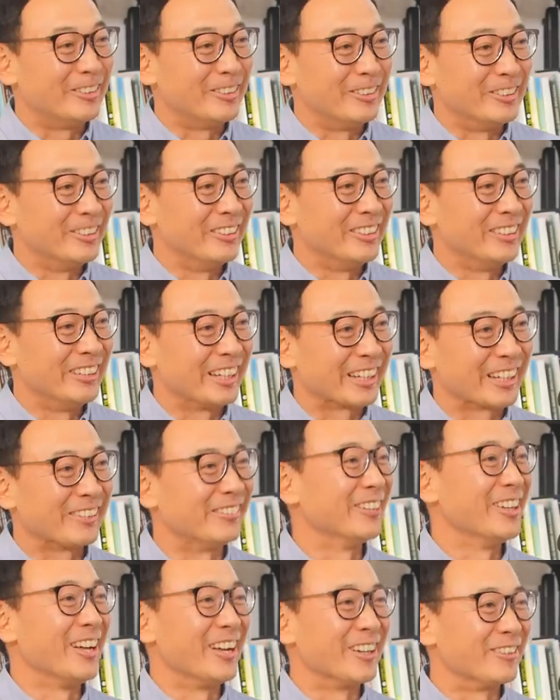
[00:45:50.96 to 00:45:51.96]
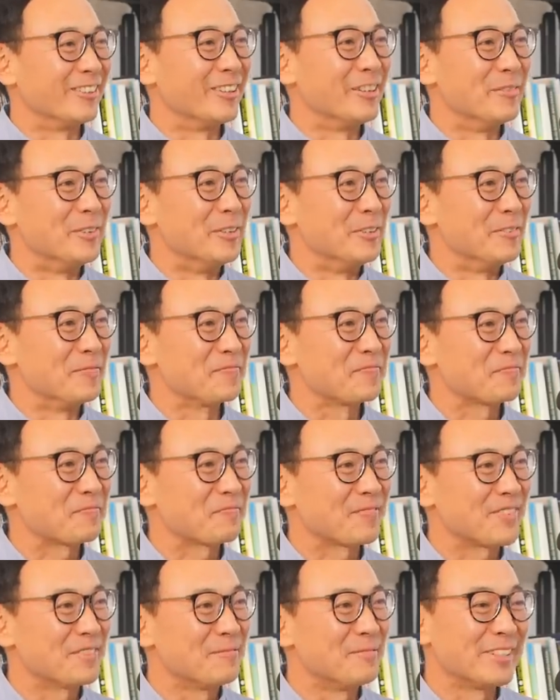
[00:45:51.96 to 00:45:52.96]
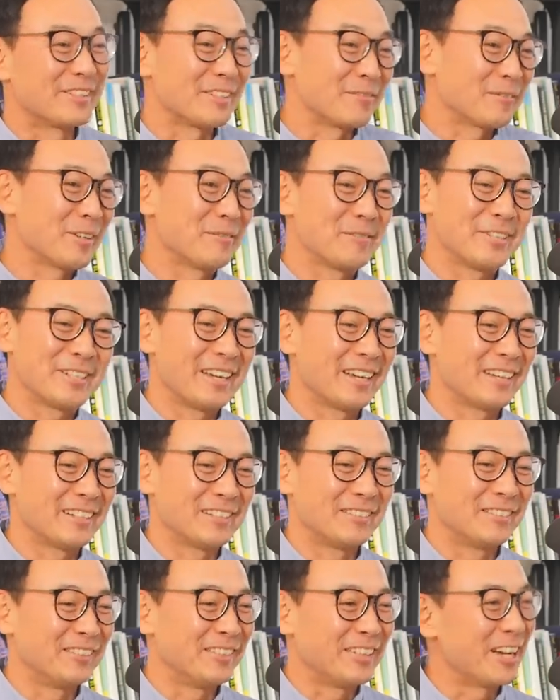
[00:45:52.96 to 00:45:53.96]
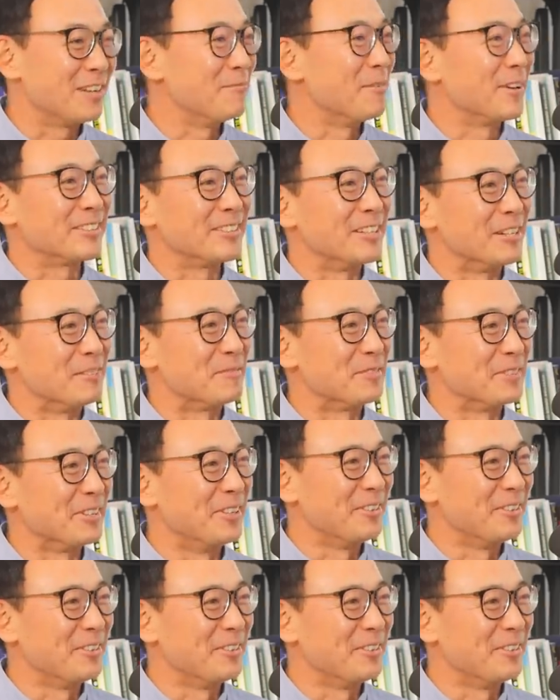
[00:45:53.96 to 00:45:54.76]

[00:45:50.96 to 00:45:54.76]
whole heck of a lot of trouble but sometimes you gotta you gotta mess it up